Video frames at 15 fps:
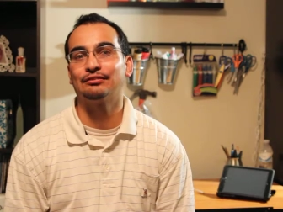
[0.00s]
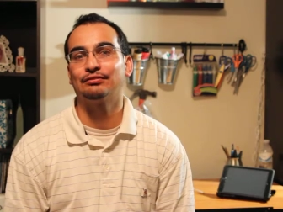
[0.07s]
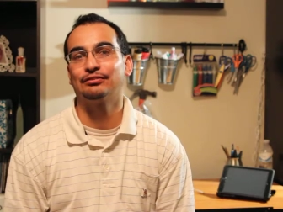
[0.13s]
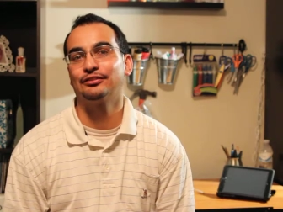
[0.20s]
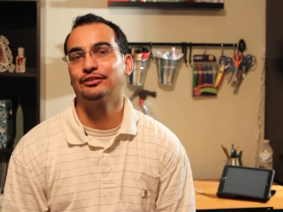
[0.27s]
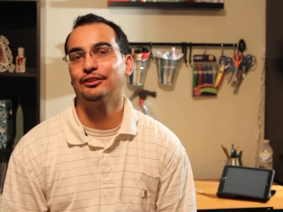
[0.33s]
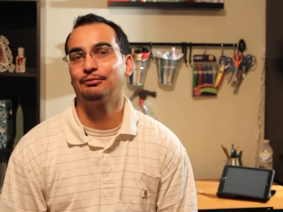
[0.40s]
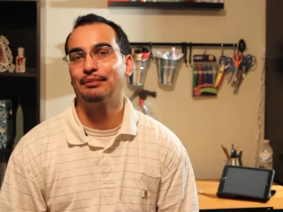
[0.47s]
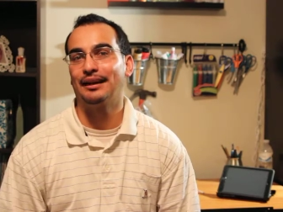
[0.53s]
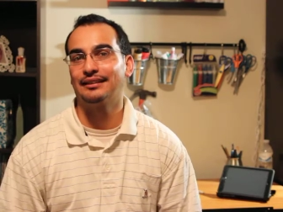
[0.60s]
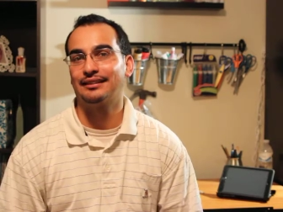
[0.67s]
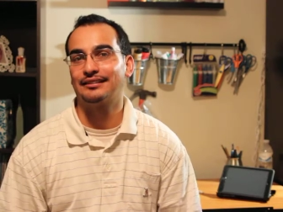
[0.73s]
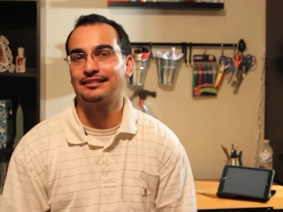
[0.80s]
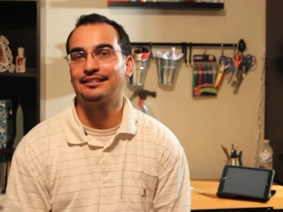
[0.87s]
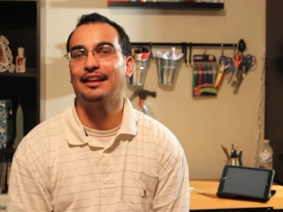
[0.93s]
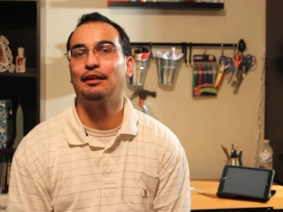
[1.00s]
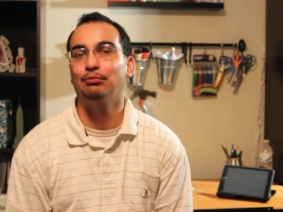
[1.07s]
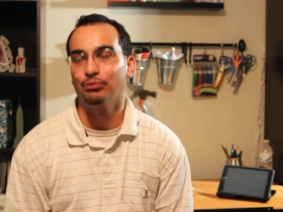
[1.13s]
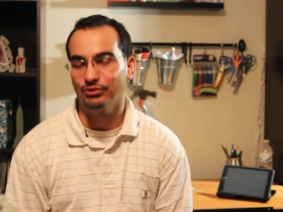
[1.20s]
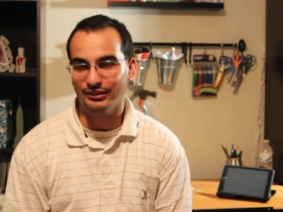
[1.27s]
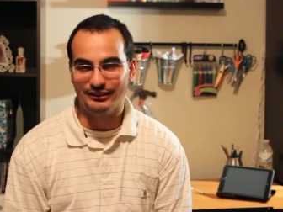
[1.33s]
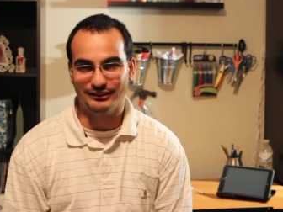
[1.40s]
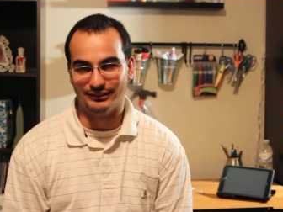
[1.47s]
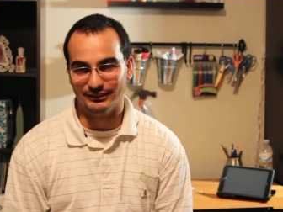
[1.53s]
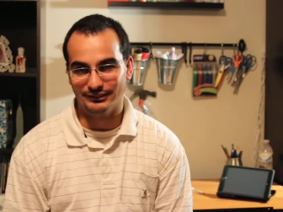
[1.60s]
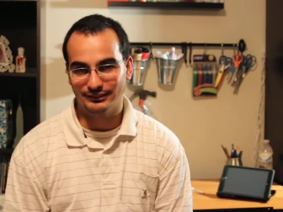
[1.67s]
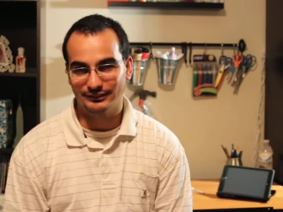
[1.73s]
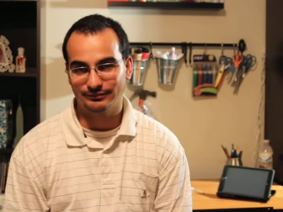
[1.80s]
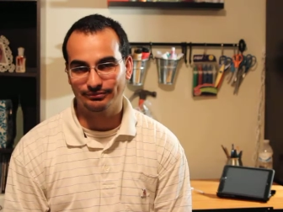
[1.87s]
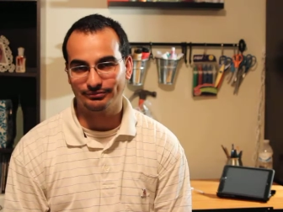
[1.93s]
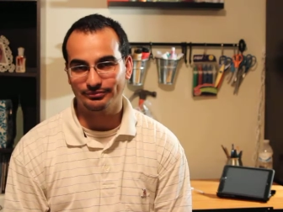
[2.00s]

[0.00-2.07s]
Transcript: for about the same reasons,